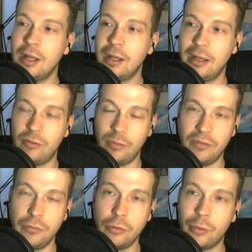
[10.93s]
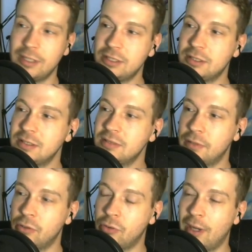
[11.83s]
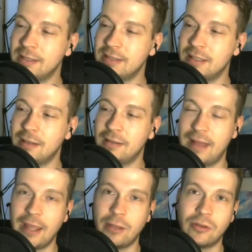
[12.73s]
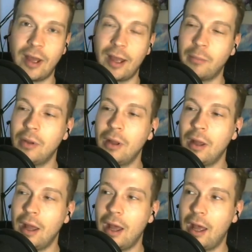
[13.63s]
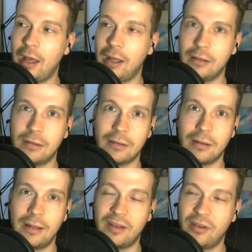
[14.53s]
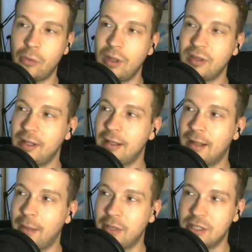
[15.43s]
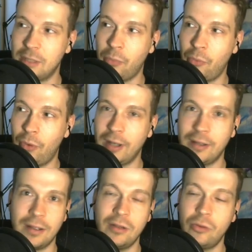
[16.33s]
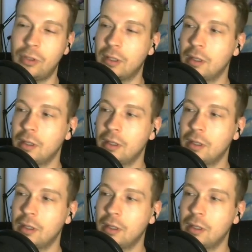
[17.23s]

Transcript: There will be few questions for you to answer. Take your time and let's not waste any time and jump right into it.